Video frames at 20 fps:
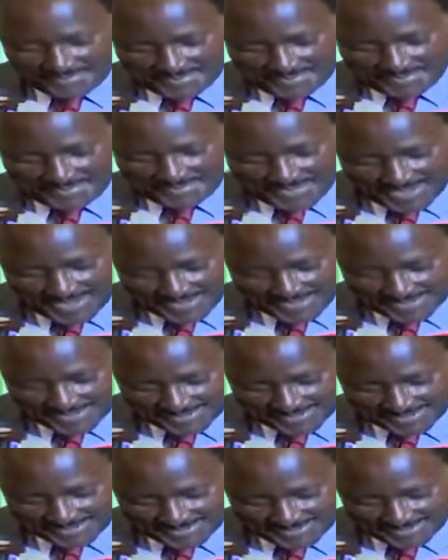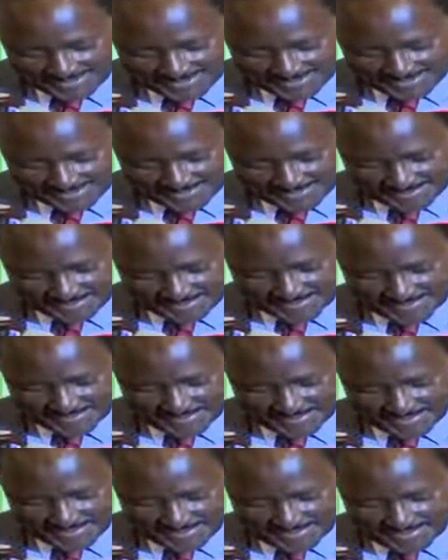Cyrus,
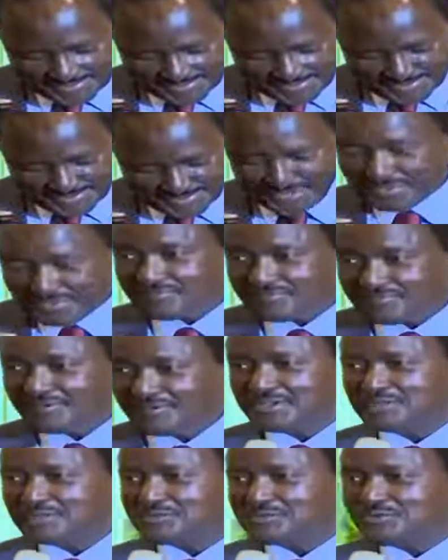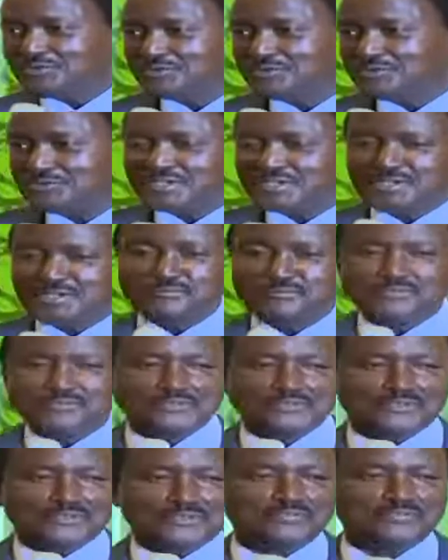and I referred you to Psalms
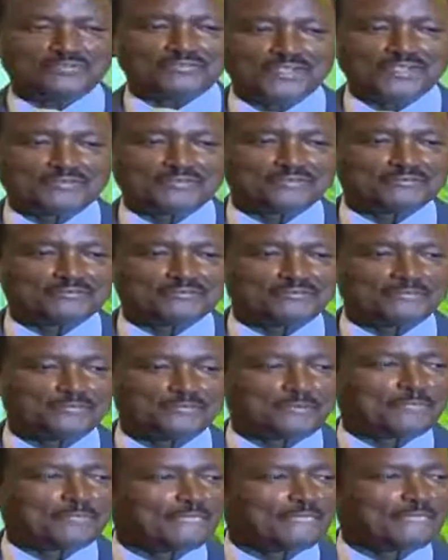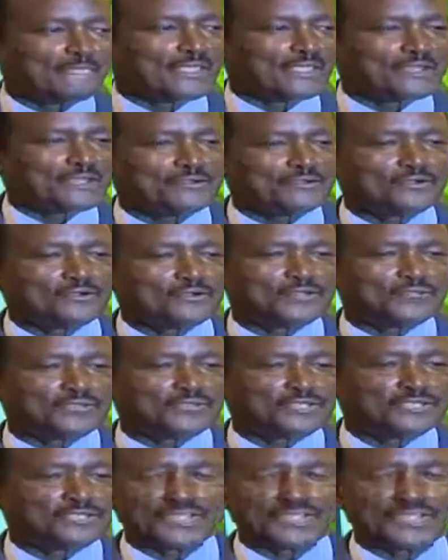45. And I hope
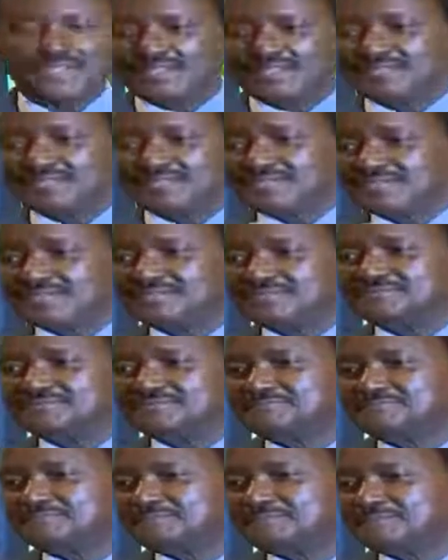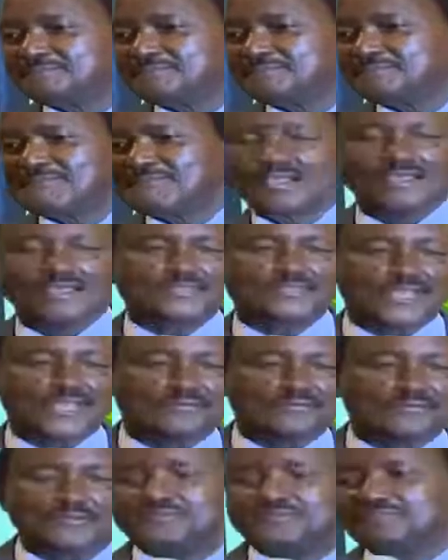you internalize that.
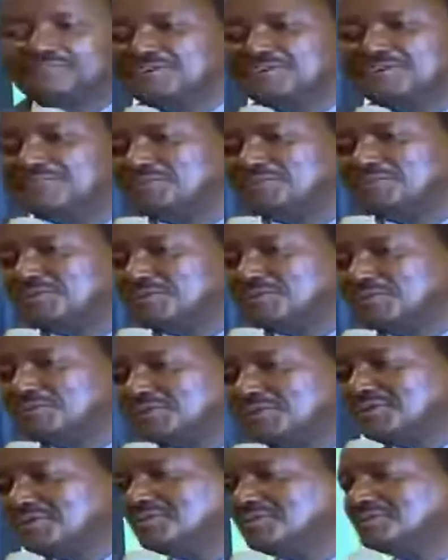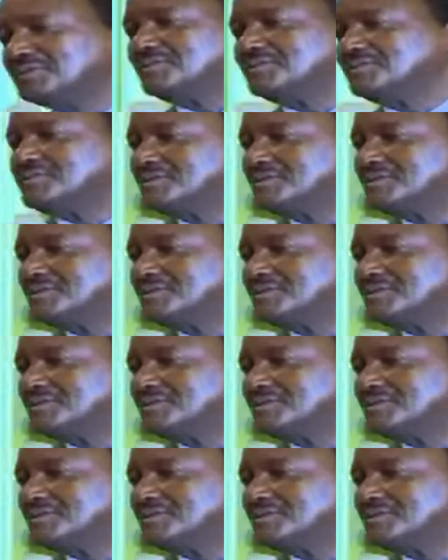Isaiah 45, I beg your pardon.